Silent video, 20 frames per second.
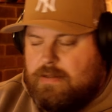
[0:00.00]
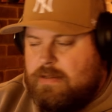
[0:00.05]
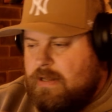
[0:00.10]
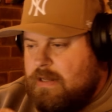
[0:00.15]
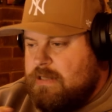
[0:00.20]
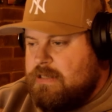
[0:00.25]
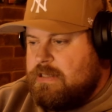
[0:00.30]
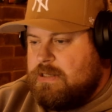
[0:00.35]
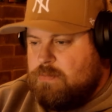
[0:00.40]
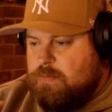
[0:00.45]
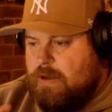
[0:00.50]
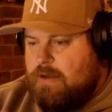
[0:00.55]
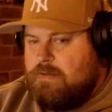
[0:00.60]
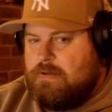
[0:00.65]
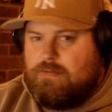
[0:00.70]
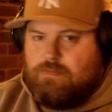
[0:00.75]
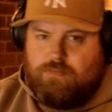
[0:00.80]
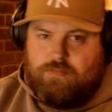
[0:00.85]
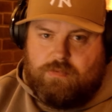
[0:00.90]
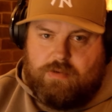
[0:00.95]
Now, this is
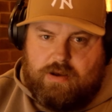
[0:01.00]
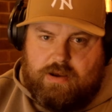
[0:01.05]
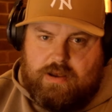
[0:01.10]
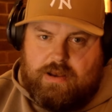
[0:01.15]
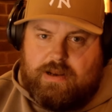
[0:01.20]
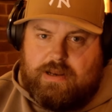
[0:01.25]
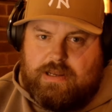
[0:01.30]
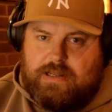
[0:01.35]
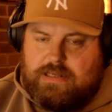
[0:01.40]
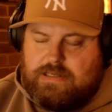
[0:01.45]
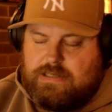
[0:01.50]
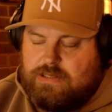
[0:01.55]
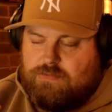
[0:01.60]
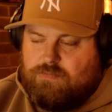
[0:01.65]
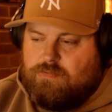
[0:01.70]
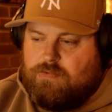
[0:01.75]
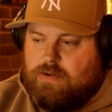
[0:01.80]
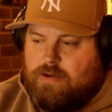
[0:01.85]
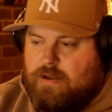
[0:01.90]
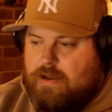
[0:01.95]
where this is
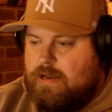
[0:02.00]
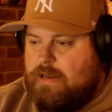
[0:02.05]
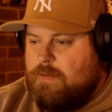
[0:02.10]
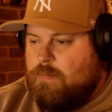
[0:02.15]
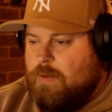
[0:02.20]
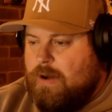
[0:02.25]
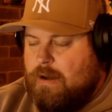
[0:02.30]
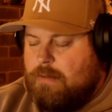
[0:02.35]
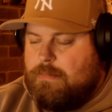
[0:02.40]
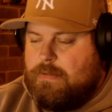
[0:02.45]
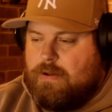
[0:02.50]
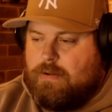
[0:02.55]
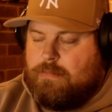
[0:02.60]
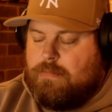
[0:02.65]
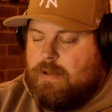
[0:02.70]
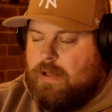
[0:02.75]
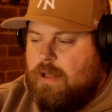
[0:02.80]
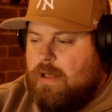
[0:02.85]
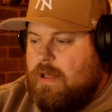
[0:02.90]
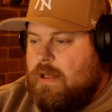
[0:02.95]
really wound me up.
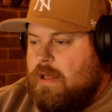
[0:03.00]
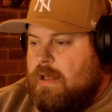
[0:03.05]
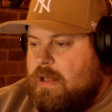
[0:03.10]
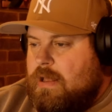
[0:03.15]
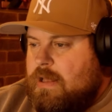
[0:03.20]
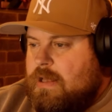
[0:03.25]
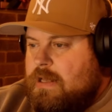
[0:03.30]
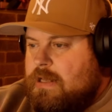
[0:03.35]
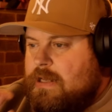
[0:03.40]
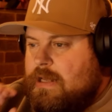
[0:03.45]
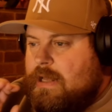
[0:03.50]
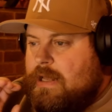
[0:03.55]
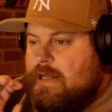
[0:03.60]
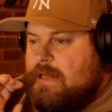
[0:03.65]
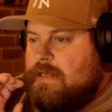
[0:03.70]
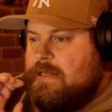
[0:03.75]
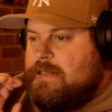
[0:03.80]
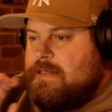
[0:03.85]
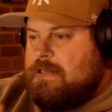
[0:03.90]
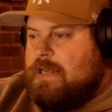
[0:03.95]

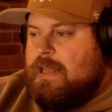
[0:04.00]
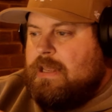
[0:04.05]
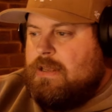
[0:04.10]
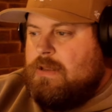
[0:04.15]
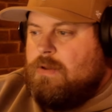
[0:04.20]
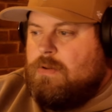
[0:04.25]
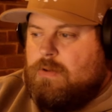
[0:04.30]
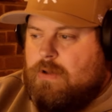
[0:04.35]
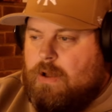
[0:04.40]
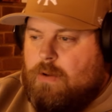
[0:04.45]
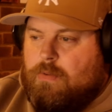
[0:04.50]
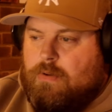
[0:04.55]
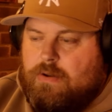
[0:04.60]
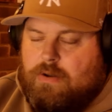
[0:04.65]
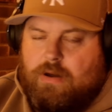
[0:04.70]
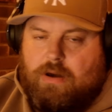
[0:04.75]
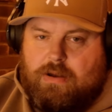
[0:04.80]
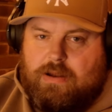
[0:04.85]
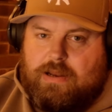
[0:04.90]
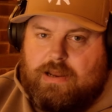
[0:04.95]
Say you go on
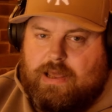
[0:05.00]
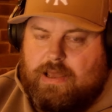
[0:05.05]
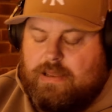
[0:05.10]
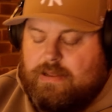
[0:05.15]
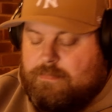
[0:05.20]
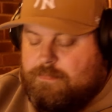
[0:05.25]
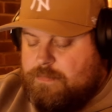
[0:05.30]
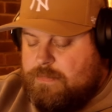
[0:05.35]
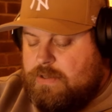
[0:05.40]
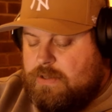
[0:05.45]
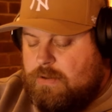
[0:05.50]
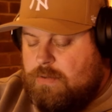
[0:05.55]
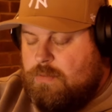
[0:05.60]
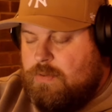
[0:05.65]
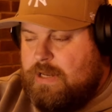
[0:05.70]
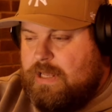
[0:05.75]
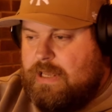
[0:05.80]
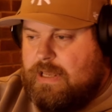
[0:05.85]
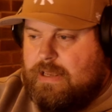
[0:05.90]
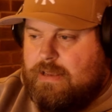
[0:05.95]
holiday, you
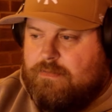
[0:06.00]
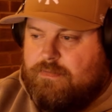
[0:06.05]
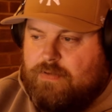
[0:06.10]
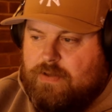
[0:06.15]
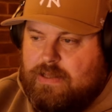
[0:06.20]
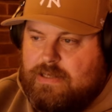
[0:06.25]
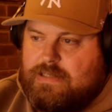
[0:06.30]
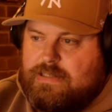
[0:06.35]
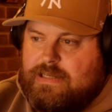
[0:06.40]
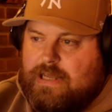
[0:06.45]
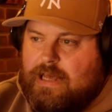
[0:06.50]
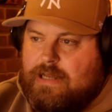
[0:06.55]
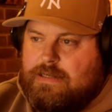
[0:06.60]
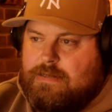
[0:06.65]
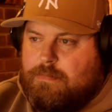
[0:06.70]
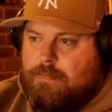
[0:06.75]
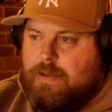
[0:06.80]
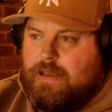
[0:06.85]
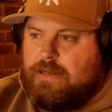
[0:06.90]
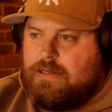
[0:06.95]
leave
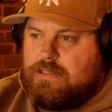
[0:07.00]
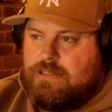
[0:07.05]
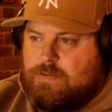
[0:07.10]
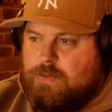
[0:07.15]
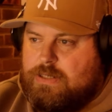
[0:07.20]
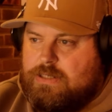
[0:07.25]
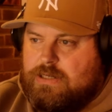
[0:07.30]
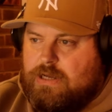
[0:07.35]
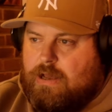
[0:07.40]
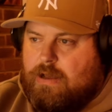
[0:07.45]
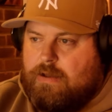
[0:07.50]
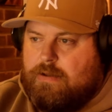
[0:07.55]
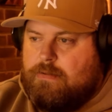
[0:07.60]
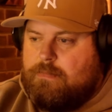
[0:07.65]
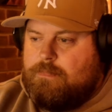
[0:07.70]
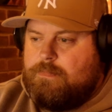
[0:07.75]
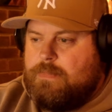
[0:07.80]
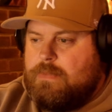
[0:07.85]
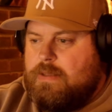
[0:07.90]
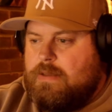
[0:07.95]
said main Switch at
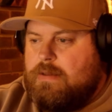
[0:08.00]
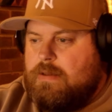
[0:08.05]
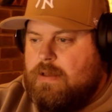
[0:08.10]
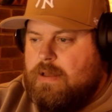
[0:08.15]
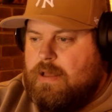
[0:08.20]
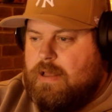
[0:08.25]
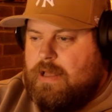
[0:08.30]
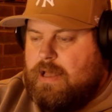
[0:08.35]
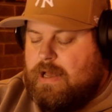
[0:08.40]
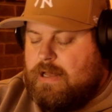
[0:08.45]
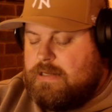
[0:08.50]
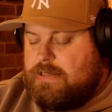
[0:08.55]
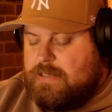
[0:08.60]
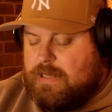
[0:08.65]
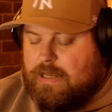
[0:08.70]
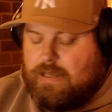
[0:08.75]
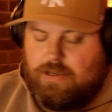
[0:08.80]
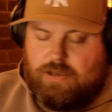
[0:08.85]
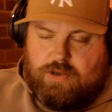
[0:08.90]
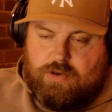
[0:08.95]
home and
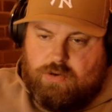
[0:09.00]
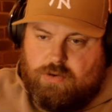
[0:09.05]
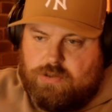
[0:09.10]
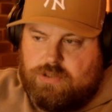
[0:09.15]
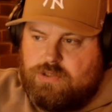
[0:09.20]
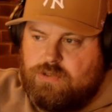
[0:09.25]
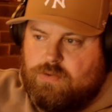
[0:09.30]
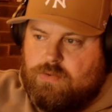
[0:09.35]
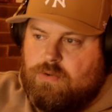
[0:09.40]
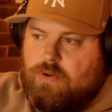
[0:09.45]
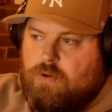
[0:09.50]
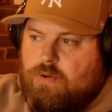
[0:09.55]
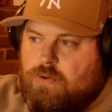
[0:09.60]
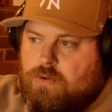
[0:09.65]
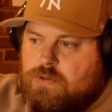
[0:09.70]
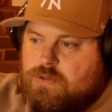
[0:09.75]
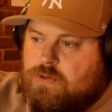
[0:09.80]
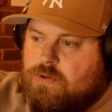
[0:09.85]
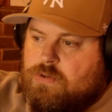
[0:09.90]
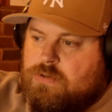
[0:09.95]
take your son or
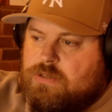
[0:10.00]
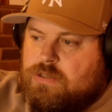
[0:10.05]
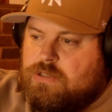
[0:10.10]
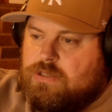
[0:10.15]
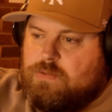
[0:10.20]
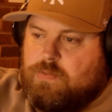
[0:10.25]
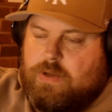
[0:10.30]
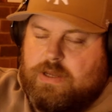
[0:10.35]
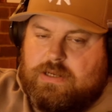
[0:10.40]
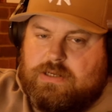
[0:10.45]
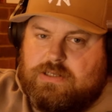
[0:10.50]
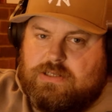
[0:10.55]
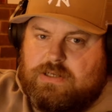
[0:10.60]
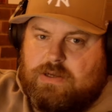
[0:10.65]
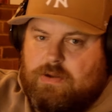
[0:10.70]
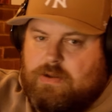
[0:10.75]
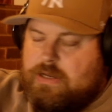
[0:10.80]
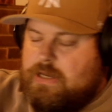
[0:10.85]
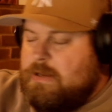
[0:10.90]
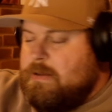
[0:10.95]
daughter Switch,
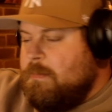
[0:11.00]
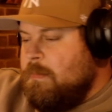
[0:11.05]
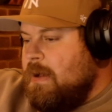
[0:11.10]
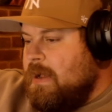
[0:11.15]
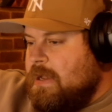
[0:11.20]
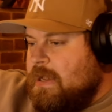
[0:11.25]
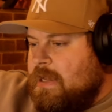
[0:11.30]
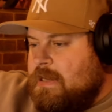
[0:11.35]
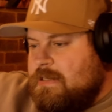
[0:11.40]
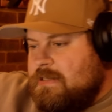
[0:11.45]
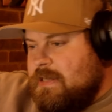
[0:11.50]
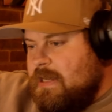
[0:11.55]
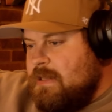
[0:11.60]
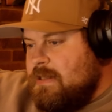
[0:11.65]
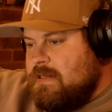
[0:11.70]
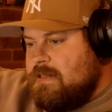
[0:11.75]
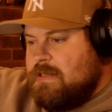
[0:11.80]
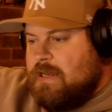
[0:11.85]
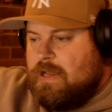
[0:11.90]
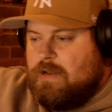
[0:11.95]
and in my case, say
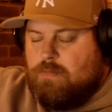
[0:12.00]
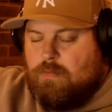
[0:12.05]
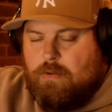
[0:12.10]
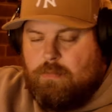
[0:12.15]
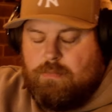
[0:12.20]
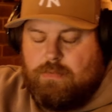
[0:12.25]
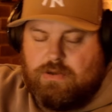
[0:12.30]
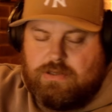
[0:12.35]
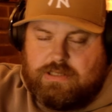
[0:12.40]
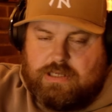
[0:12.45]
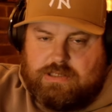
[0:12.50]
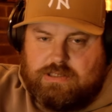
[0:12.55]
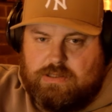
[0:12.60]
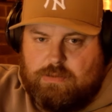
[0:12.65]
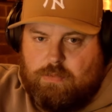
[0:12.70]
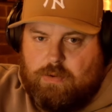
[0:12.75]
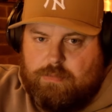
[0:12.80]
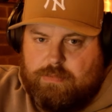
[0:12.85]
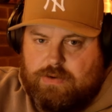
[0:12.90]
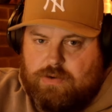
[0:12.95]
the second one because that's the
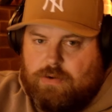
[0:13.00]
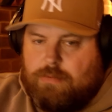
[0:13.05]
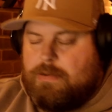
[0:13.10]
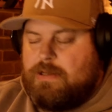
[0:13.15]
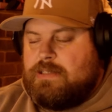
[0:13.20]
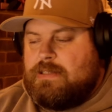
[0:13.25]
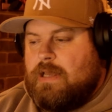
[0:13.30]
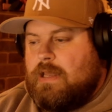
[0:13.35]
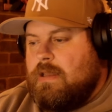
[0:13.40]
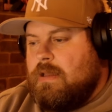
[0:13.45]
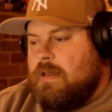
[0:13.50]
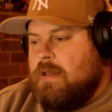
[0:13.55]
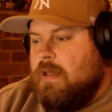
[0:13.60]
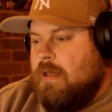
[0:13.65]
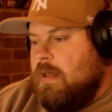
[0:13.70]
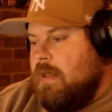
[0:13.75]
one we normally take.